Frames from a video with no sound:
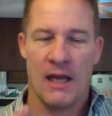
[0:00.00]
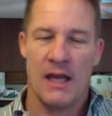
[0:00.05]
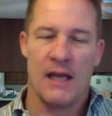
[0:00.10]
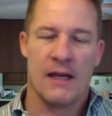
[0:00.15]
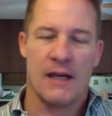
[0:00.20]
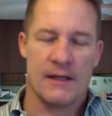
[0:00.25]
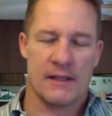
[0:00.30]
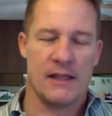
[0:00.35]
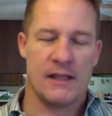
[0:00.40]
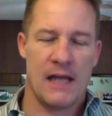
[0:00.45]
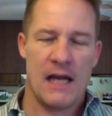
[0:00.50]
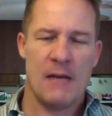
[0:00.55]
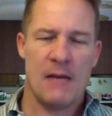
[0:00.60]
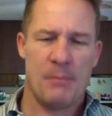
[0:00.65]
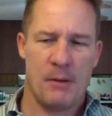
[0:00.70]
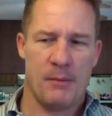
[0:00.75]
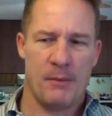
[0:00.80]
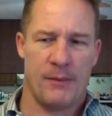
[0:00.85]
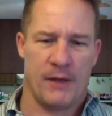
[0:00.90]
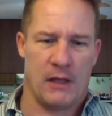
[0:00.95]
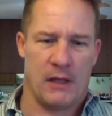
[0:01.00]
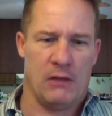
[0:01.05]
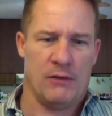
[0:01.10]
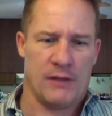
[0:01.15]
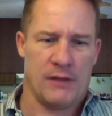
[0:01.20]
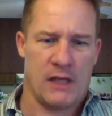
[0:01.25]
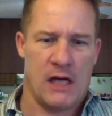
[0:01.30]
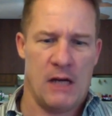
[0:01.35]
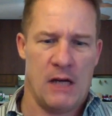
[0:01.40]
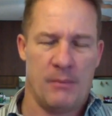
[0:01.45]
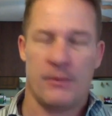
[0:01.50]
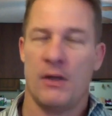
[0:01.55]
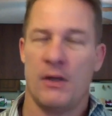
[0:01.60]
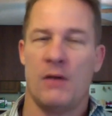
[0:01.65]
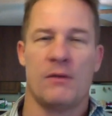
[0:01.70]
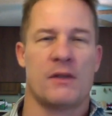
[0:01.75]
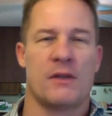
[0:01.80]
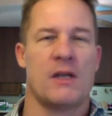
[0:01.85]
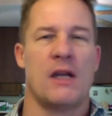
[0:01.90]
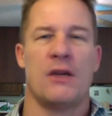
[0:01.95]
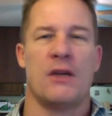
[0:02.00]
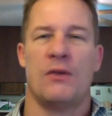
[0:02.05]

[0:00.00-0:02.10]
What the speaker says: Because a lot of people think, oh, it's complicated. No, it's not.